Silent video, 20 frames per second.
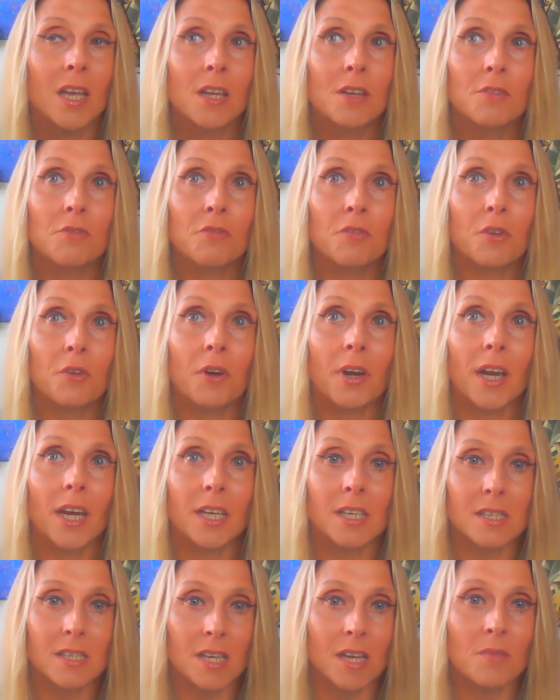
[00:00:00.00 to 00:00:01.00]
For
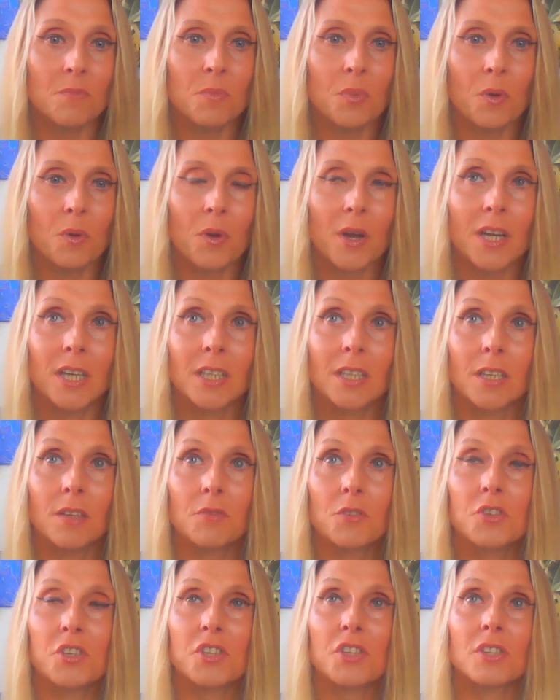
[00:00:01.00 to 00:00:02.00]
example, I
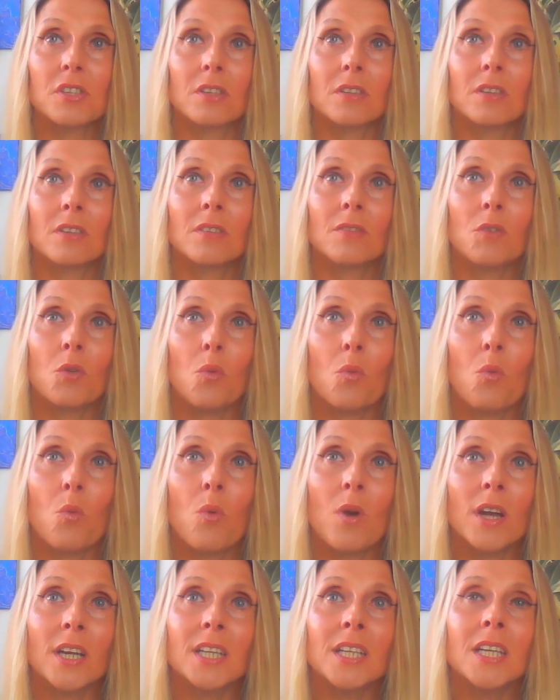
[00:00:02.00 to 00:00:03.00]
give you just
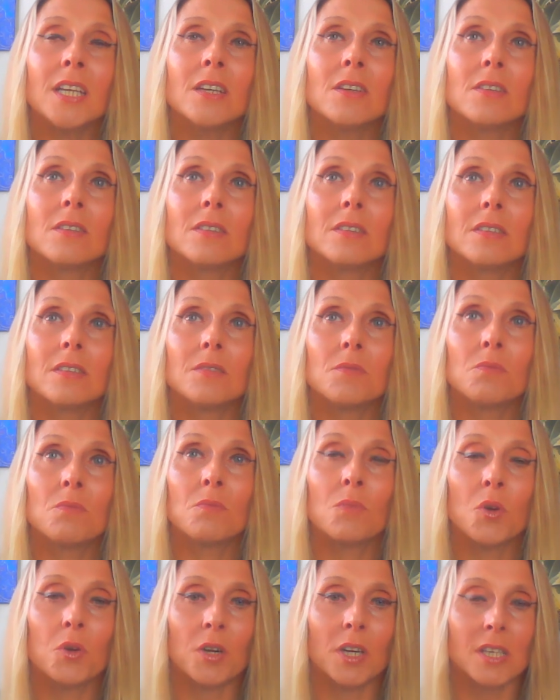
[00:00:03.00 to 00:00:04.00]
one
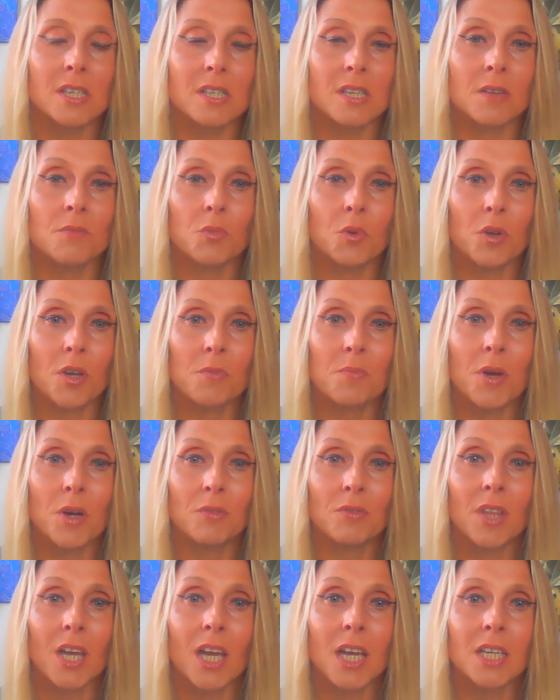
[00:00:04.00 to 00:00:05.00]
more example
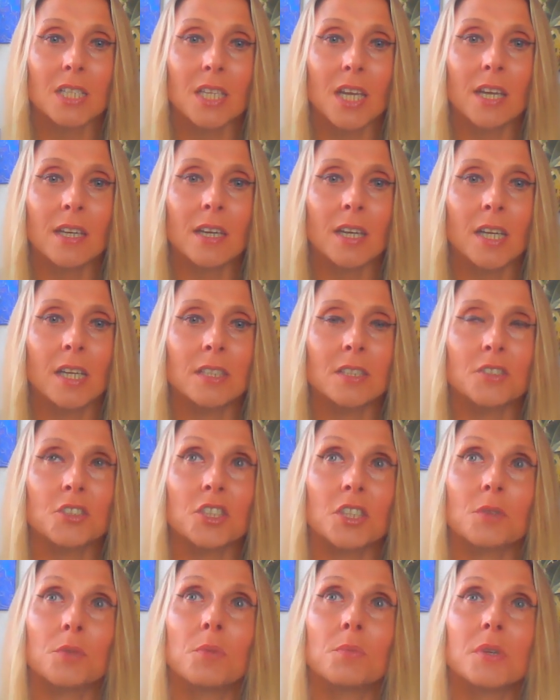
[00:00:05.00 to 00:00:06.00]
about that. I had a
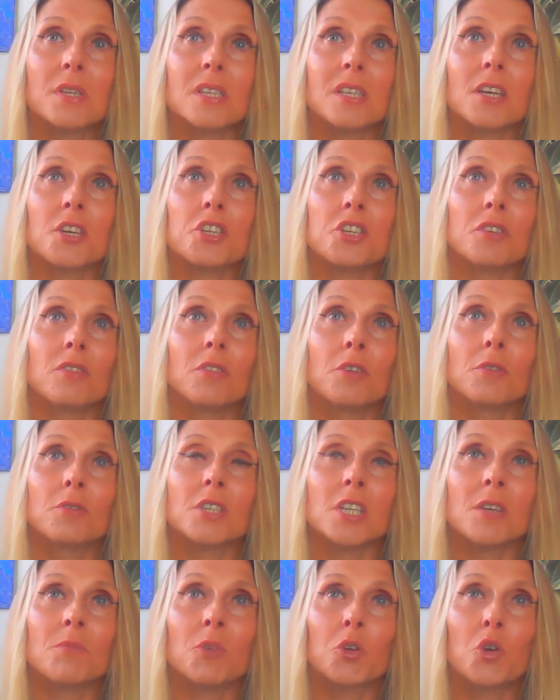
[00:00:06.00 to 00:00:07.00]
therapy session a long
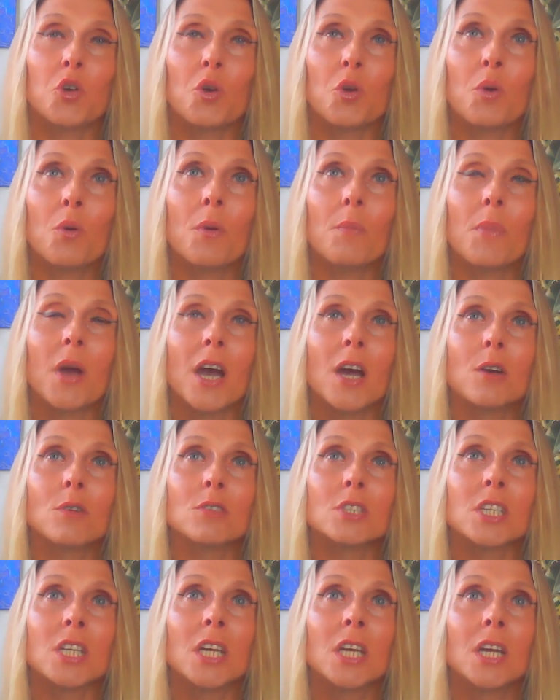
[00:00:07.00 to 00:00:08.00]
time ago
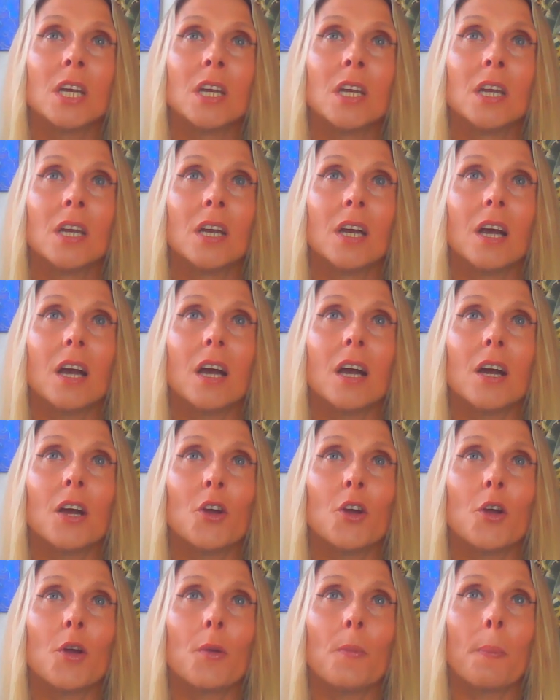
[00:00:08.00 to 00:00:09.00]
about
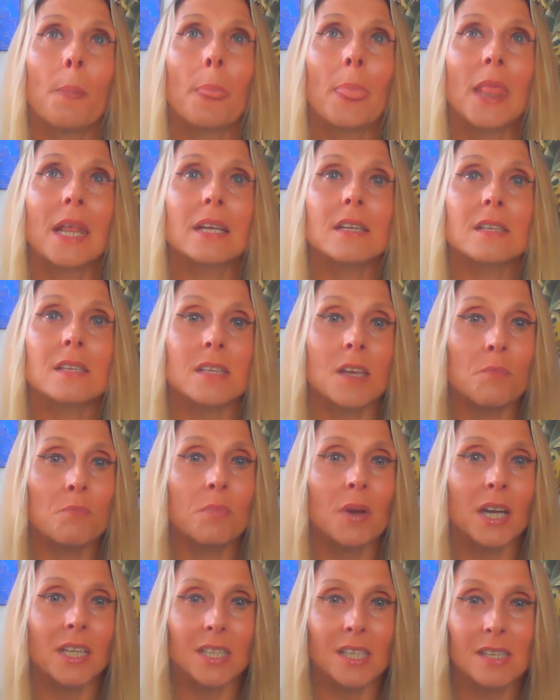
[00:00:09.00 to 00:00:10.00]
some
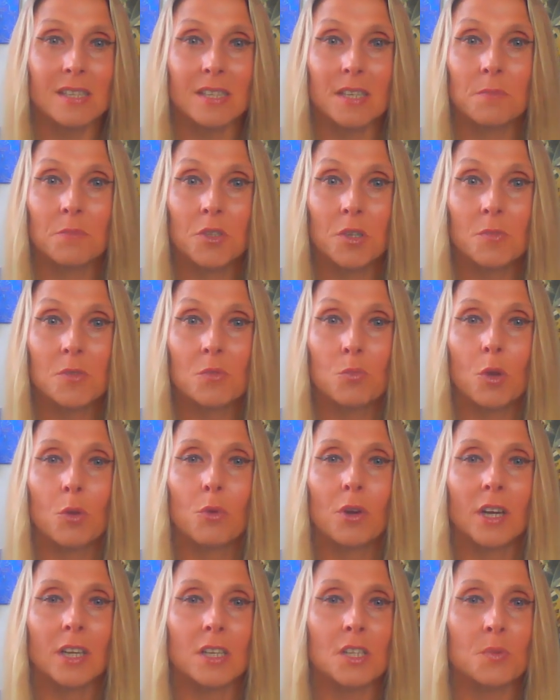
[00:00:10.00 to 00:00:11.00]
body symptoms. We
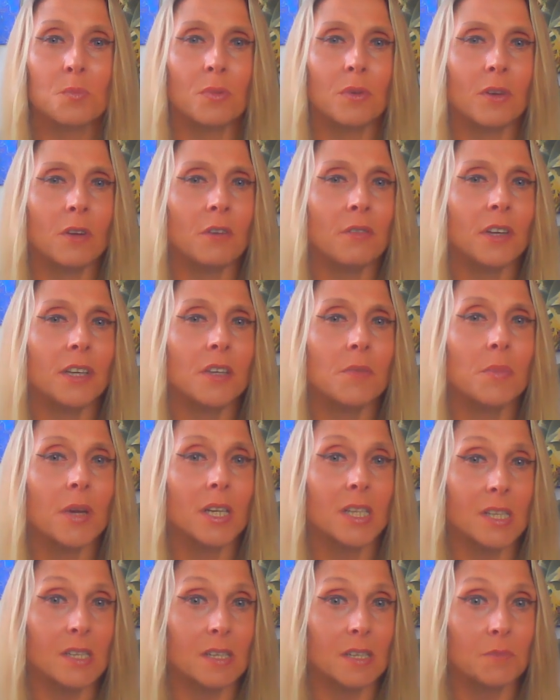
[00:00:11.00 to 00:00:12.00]
were exploring the
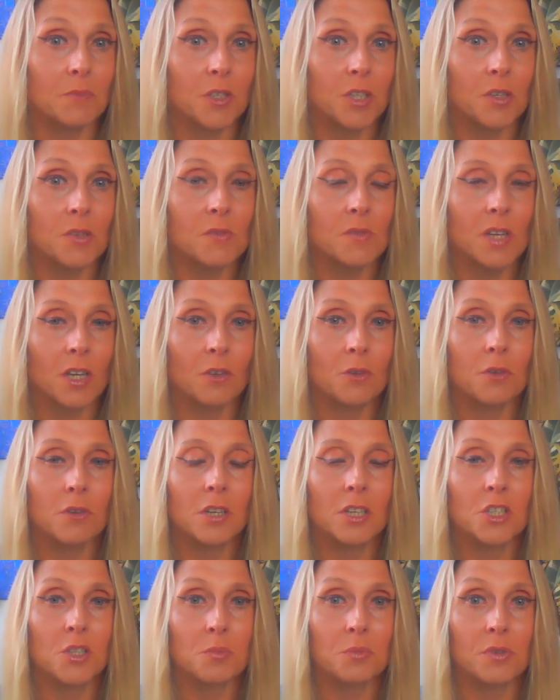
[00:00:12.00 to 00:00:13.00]
body symptoms
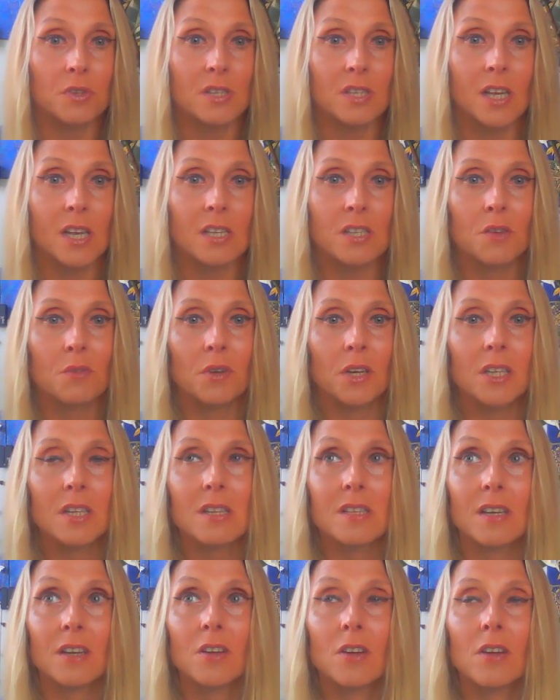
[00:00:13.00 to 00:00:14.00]
according to
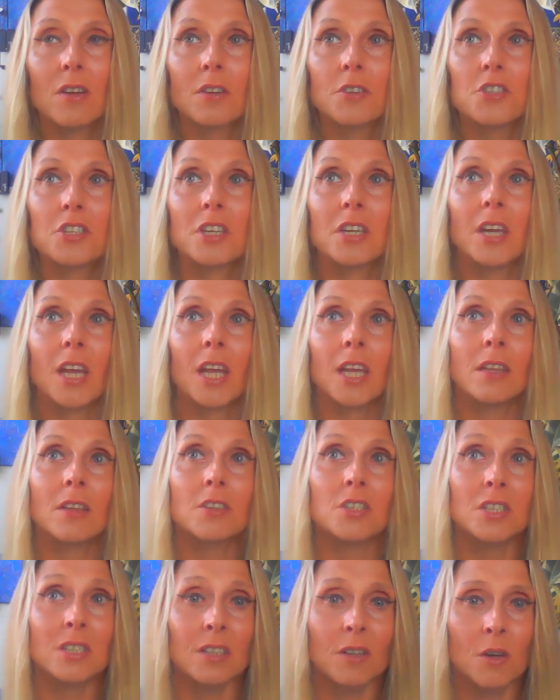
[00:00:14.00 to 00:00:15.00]
process-oriented psychology, and the
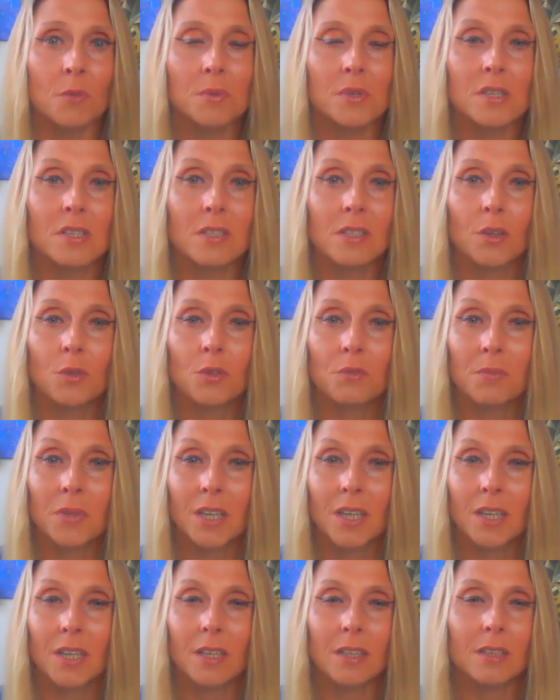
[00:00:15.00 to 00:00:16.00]
therapist told
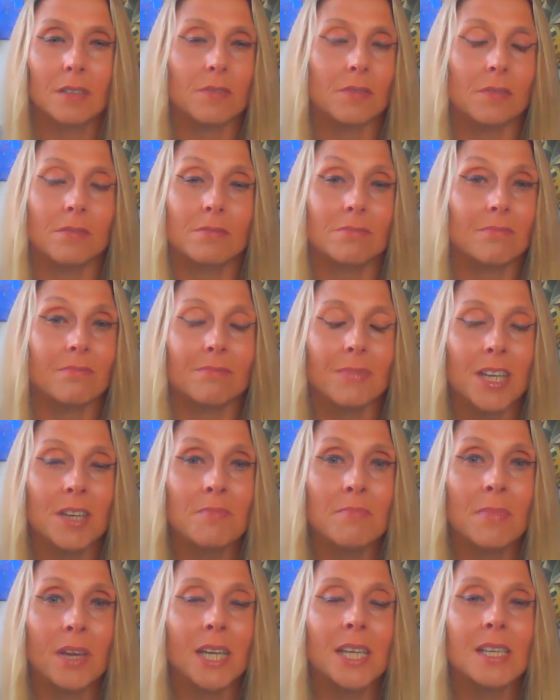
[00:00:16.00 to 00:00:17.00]
me
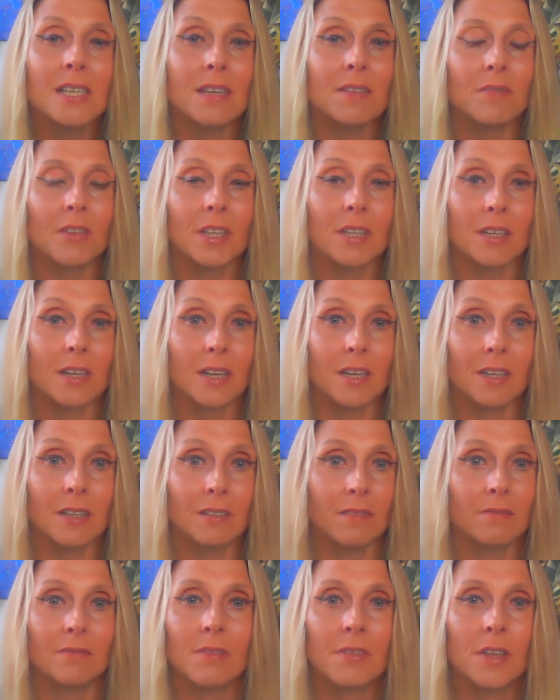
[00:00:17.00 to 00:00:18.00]
amazing thing that
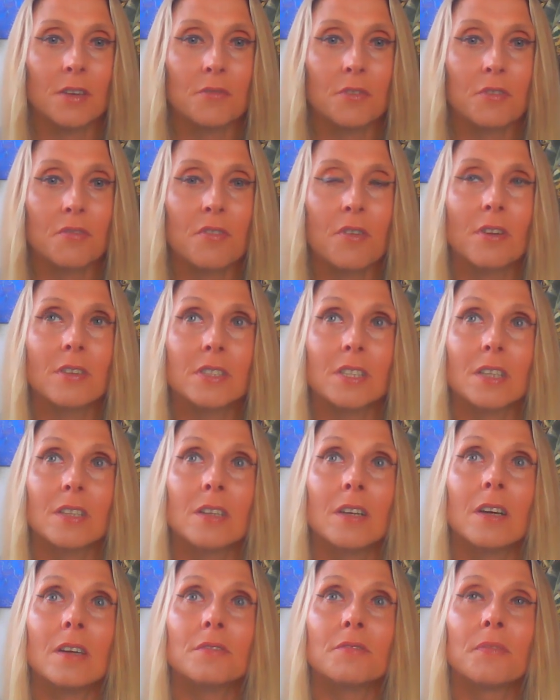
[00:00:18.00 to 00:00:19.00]
I never thought
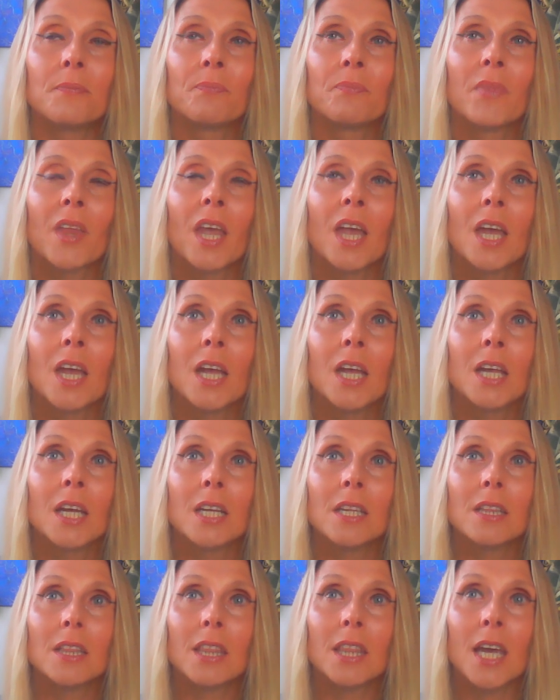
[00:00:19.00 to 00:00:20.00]
of,
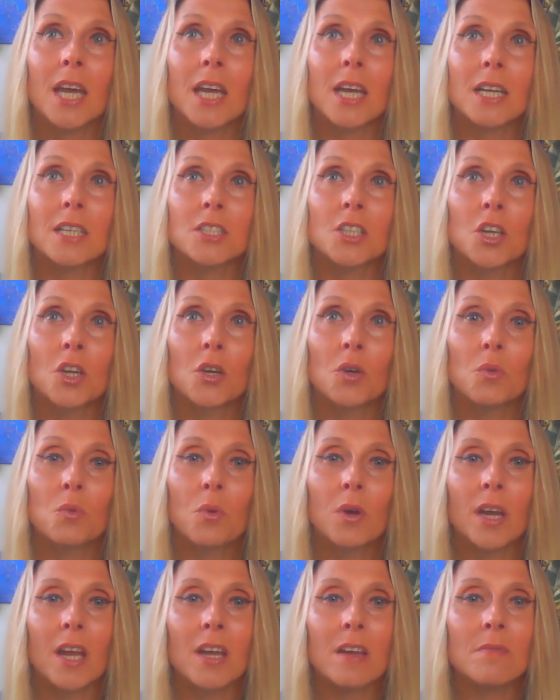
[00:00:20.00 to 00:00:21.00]
that
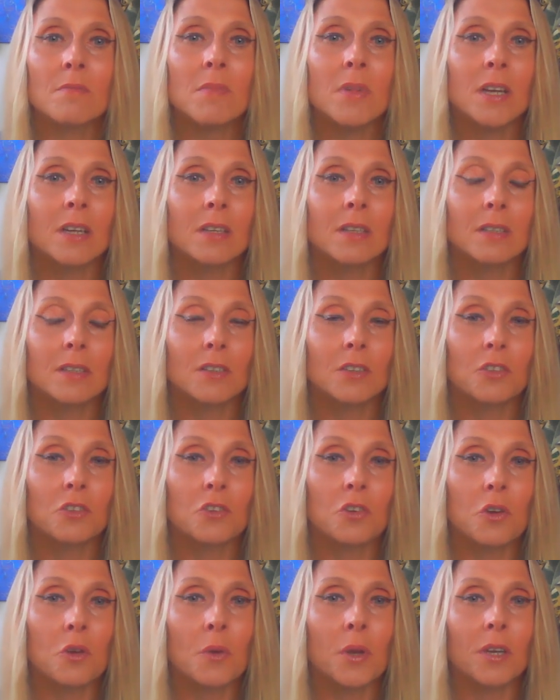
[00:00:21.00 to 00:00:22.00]
what I'm
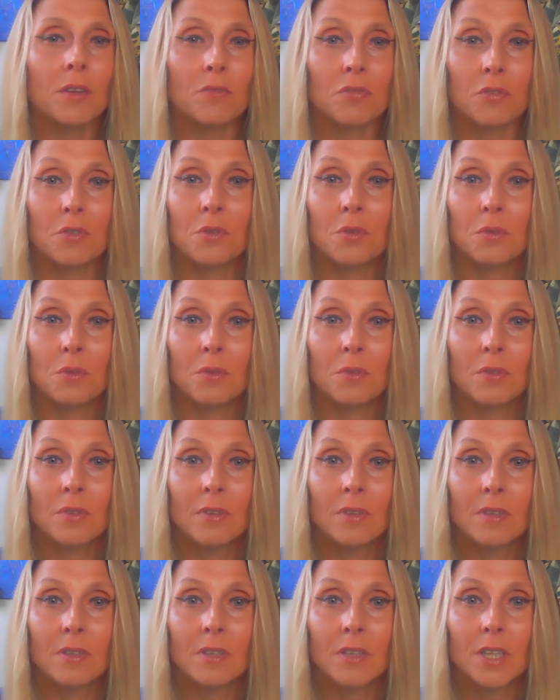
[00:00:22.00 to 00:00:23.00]
going through
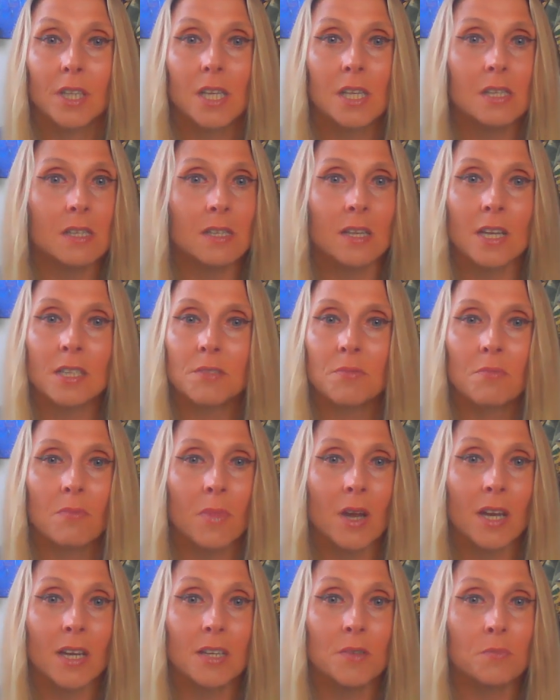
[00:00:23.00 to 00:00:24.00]
is not
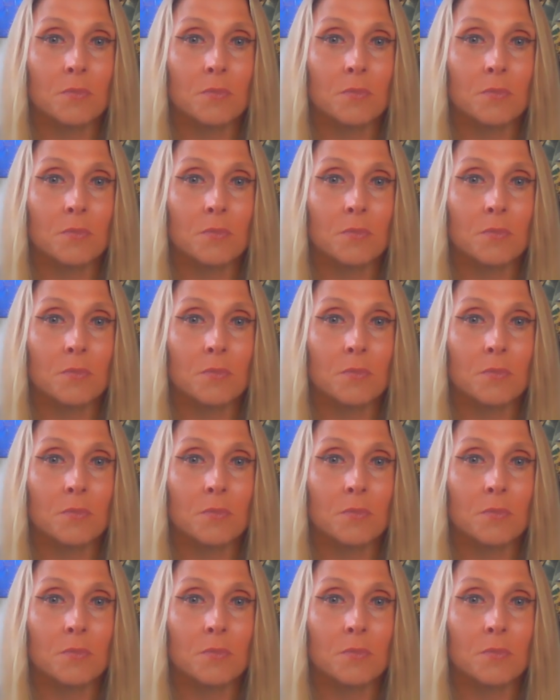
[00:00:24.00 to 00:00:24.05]
my